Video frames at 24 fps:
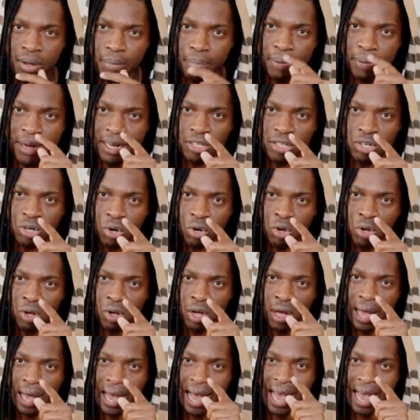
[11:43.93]
But
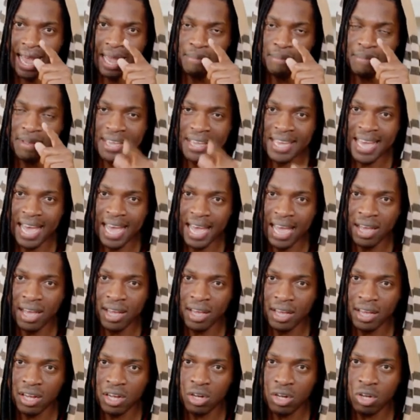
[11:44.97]
I am here
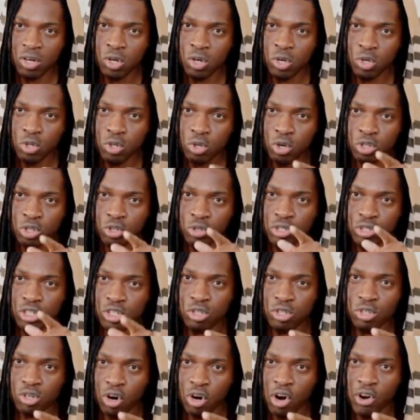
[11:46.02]
not to
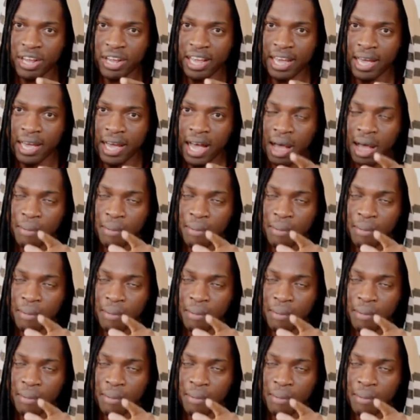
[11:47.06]
destroy you.